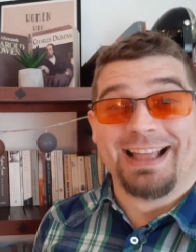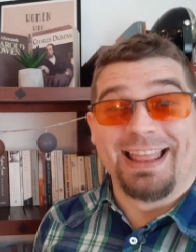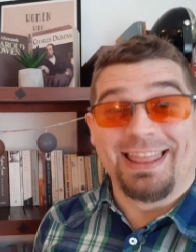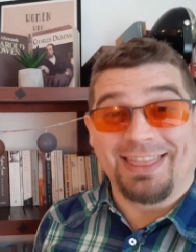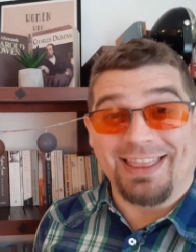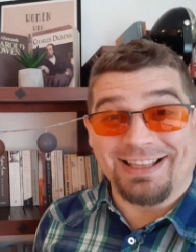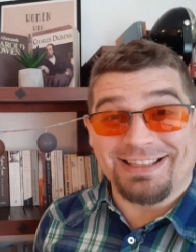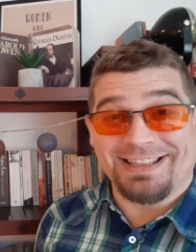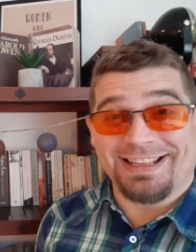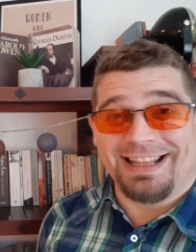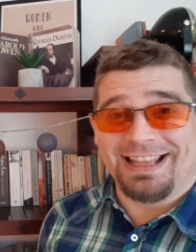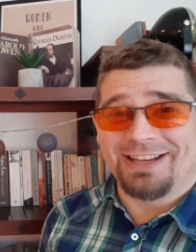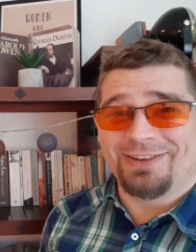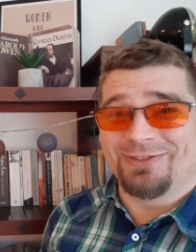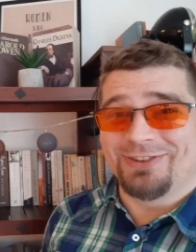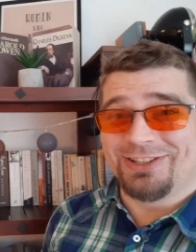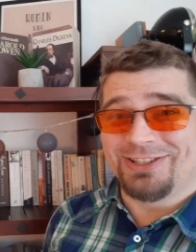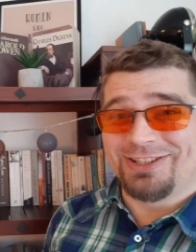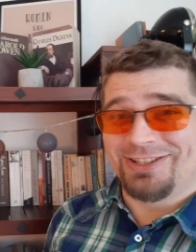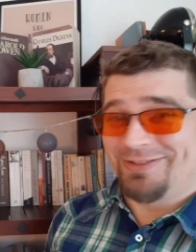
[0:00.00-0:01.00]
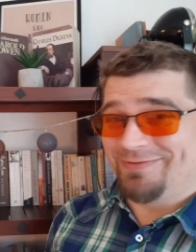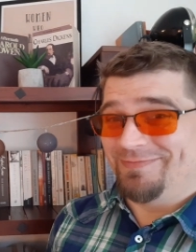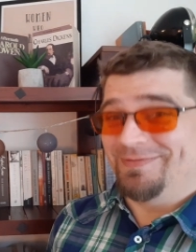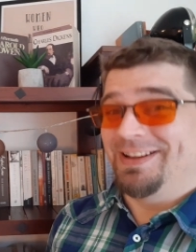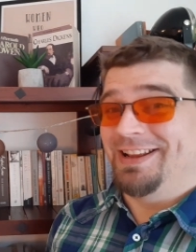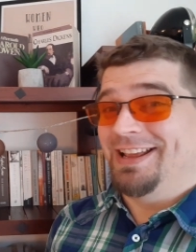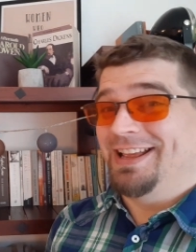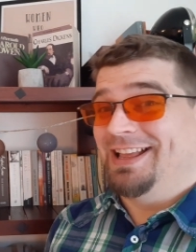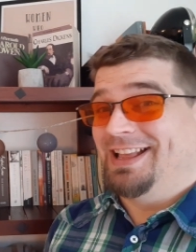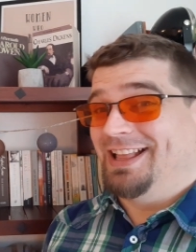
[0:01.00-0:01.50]
That's a language.
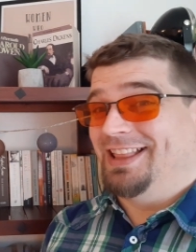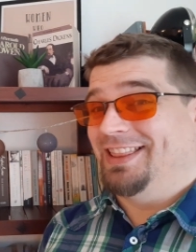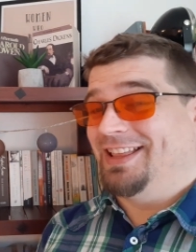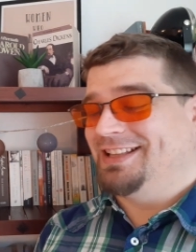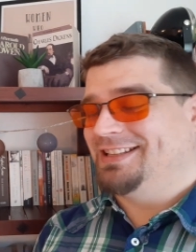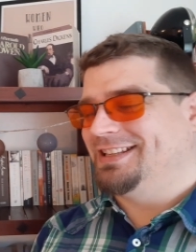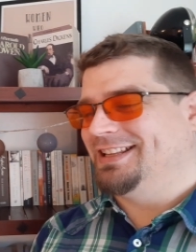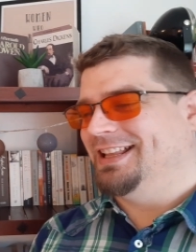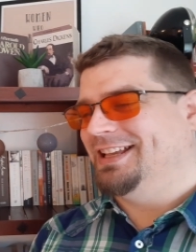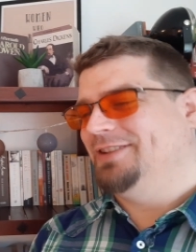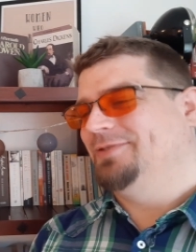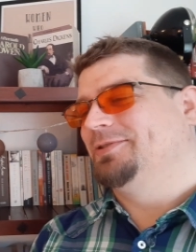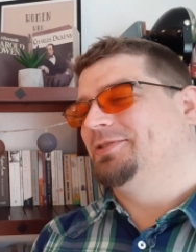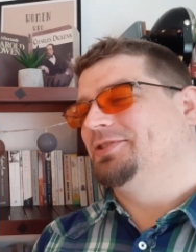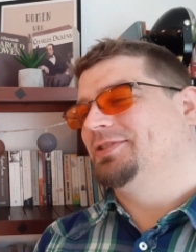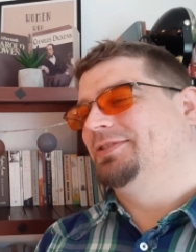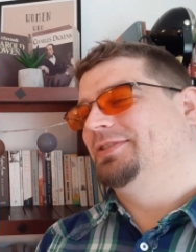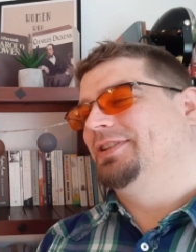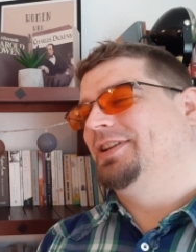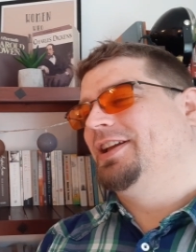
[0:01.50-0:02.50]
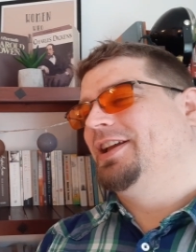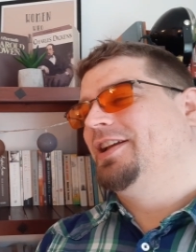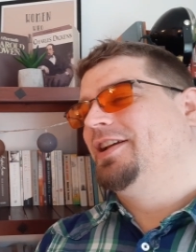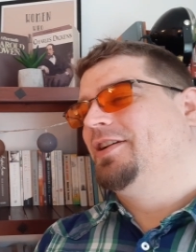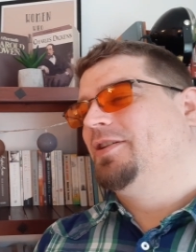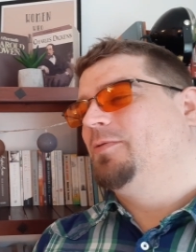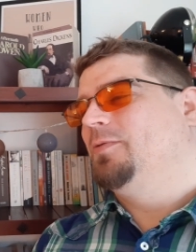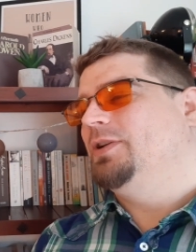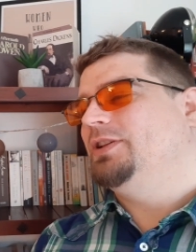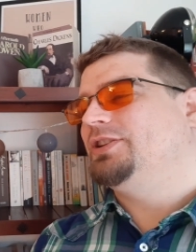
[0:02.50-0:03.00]
That's a language.
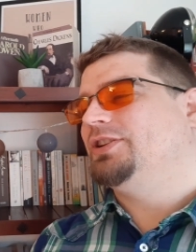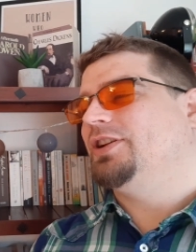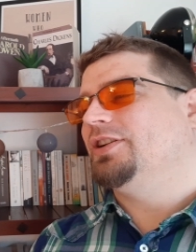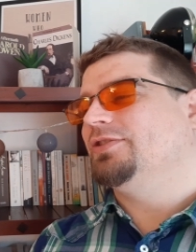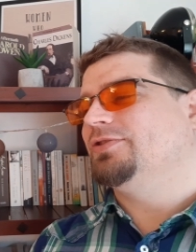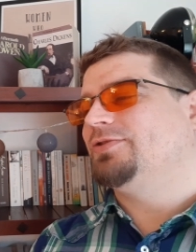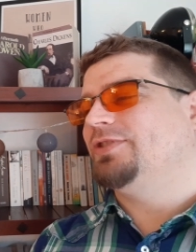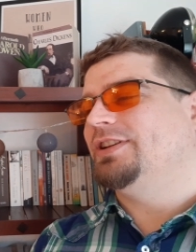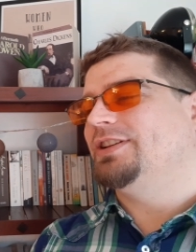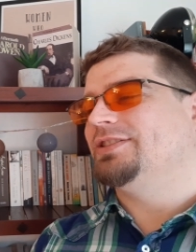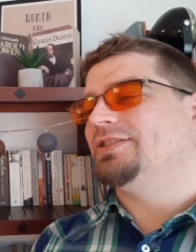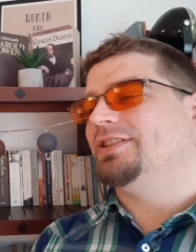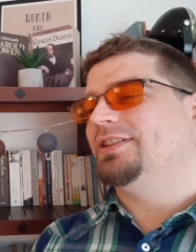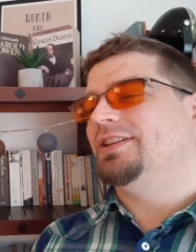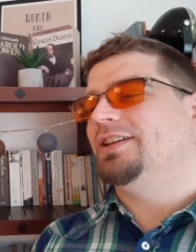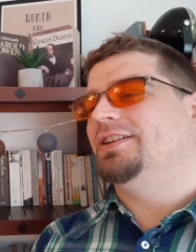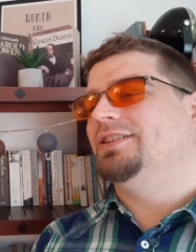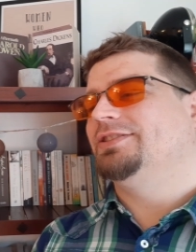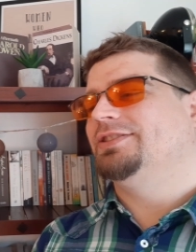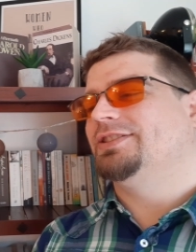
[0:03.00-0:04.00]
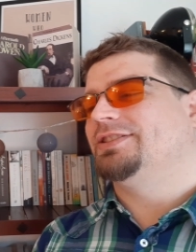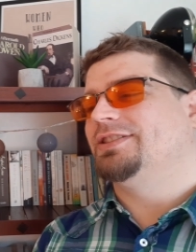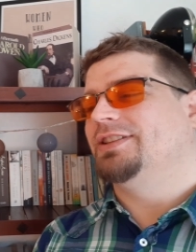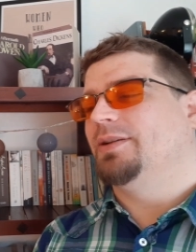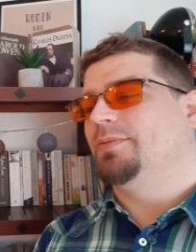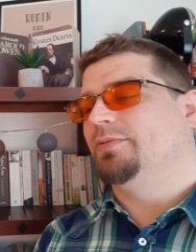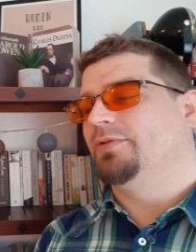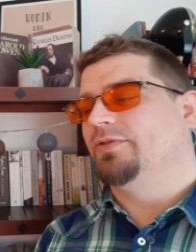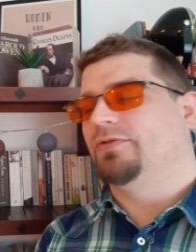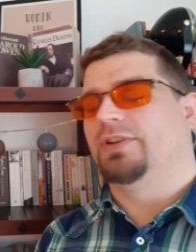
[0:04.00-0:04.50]
Which country has the largest
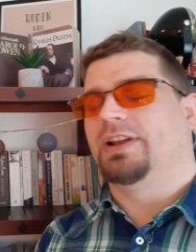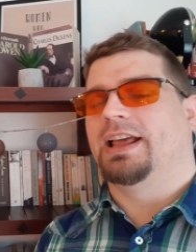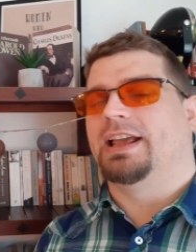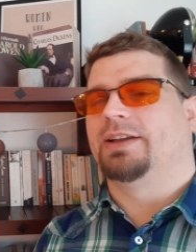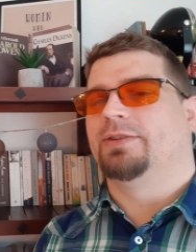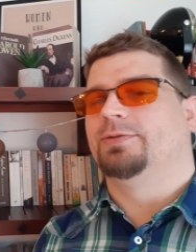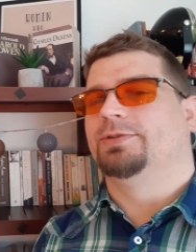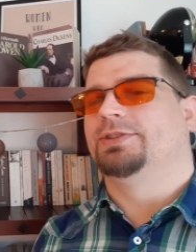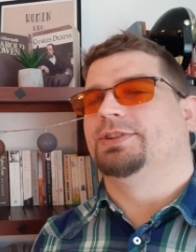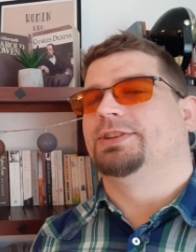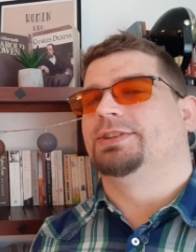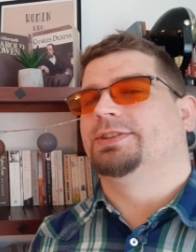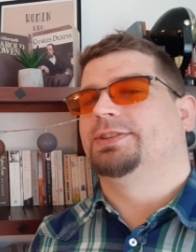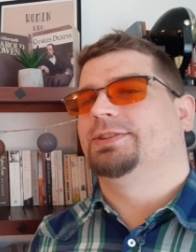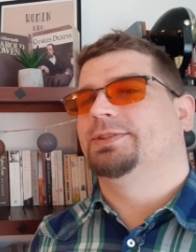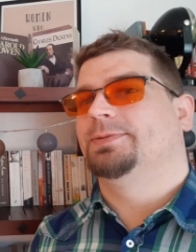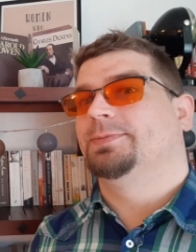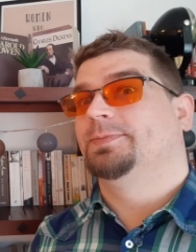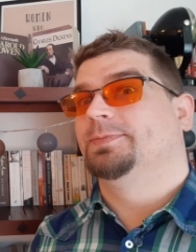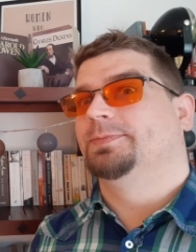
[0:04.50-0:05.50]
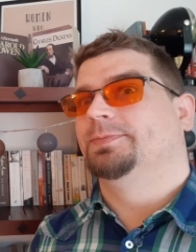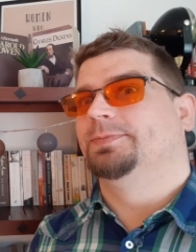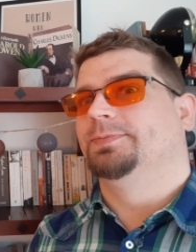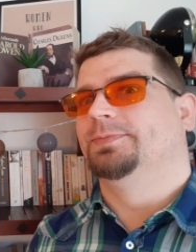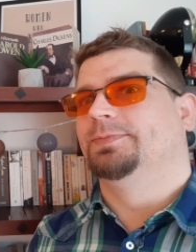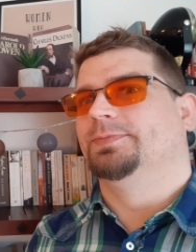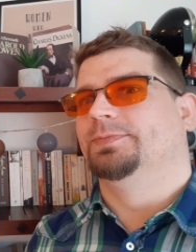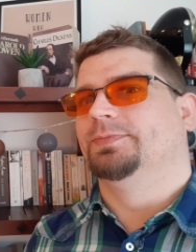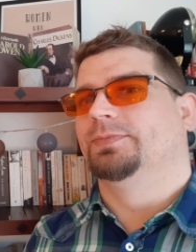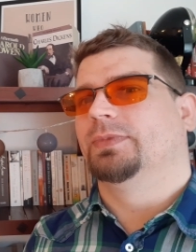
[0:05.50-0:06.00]
number of languages?
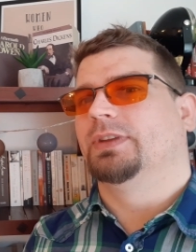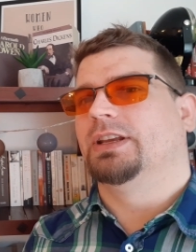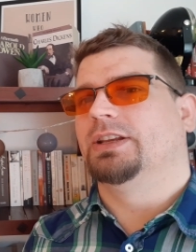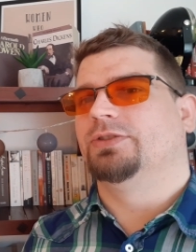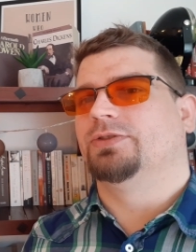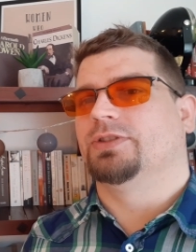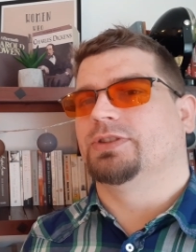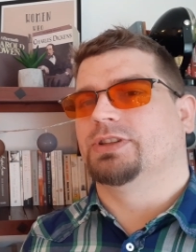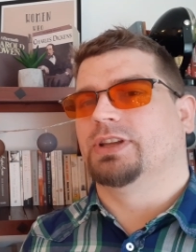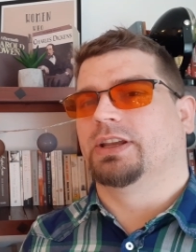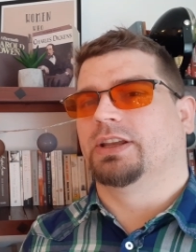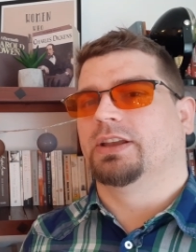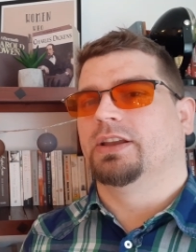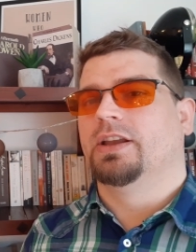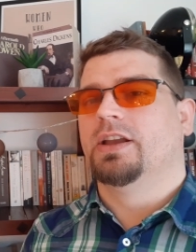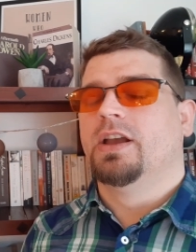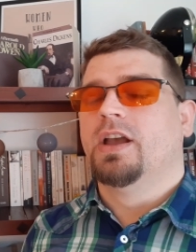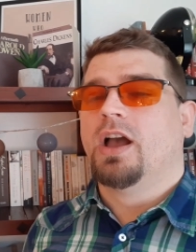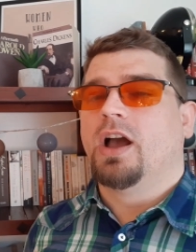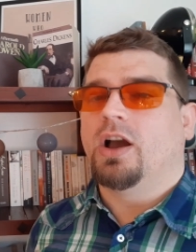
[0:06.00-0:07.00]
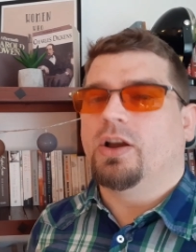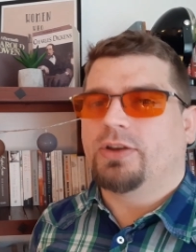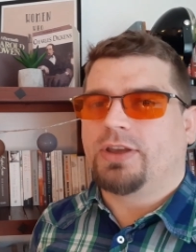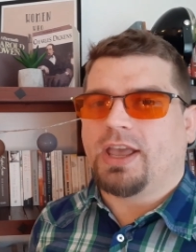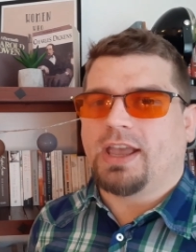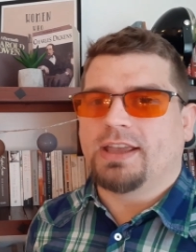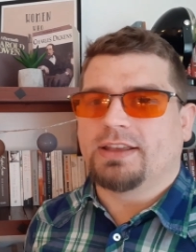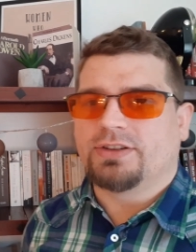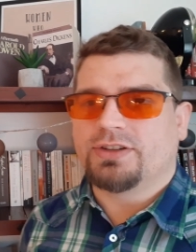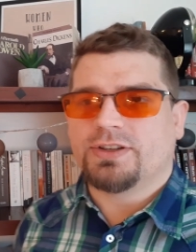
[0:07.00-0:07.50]
Interesting.
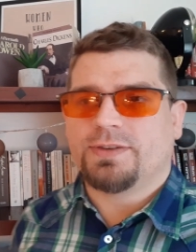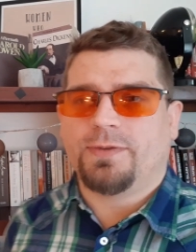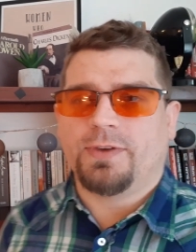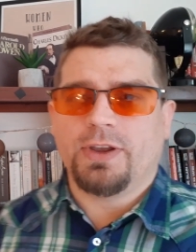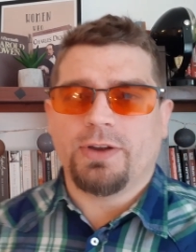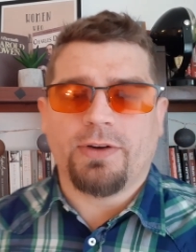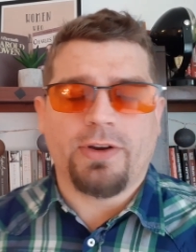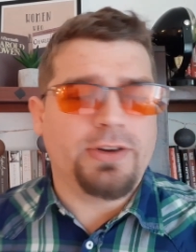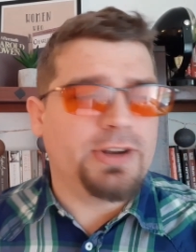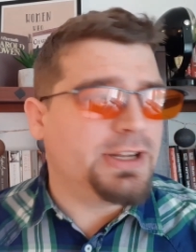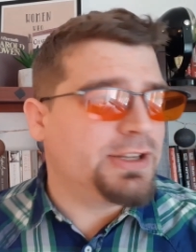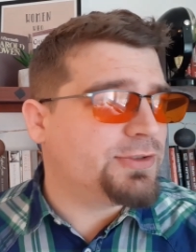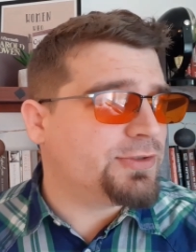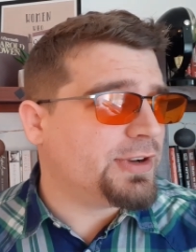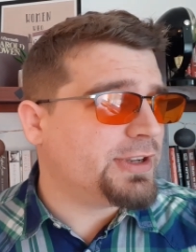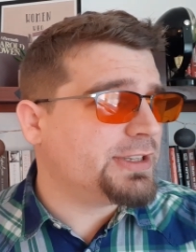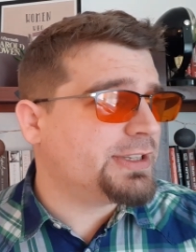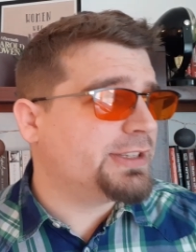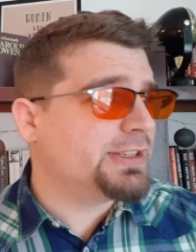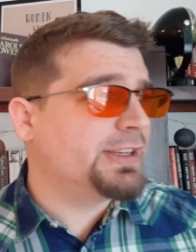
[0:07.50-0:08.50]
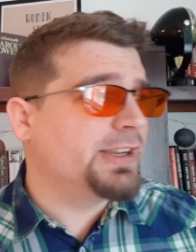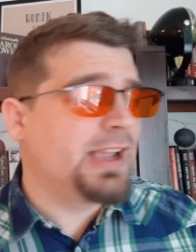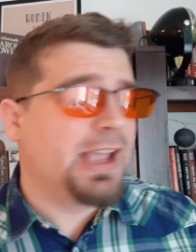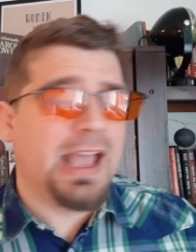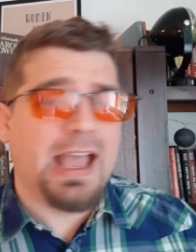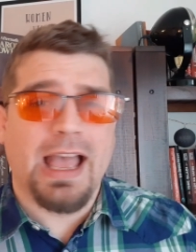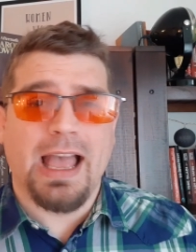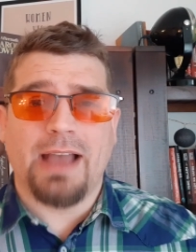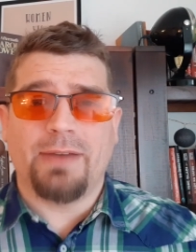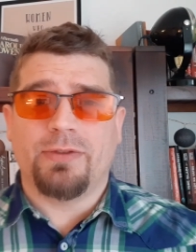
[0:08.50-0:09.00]
Okay, just for your own interest,
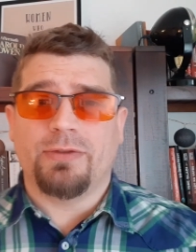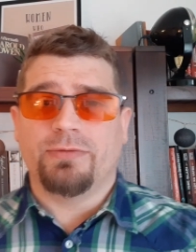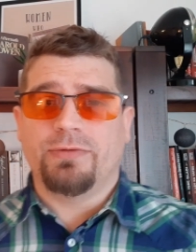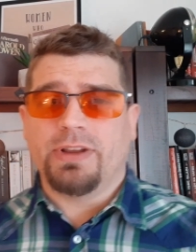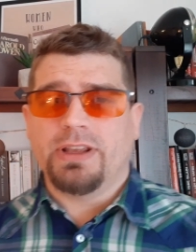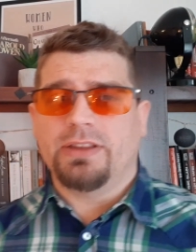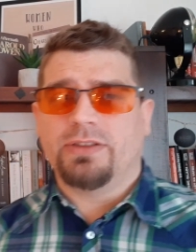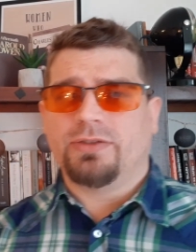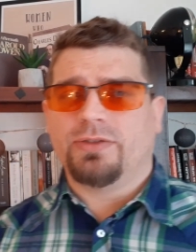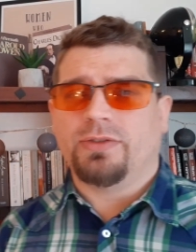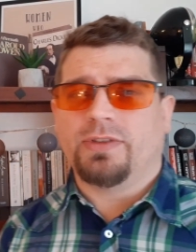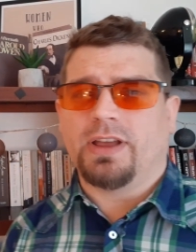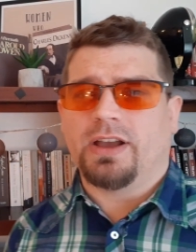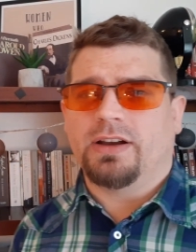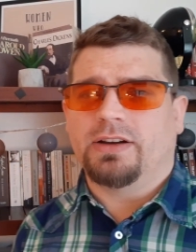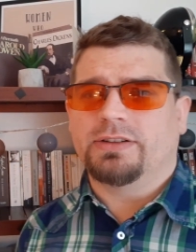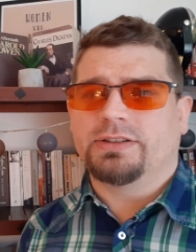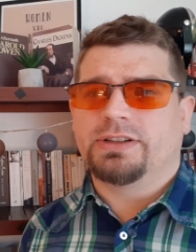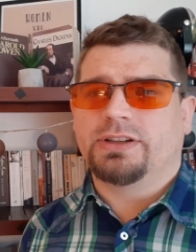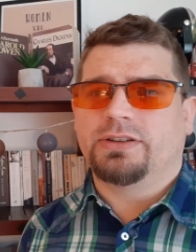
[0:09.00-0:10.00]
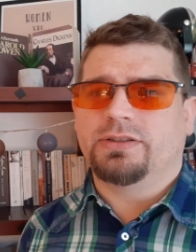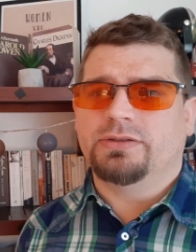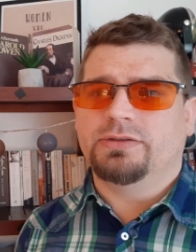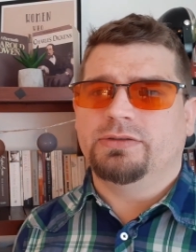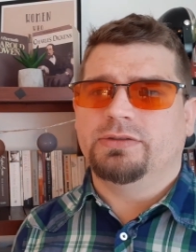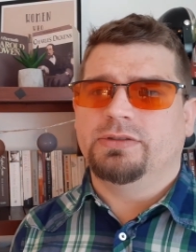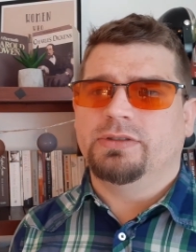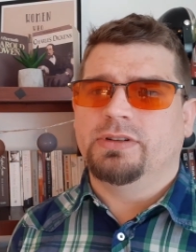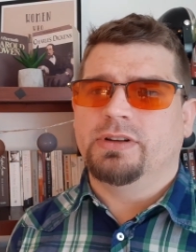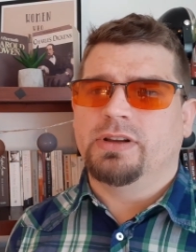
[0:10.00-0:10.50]
have a read through that article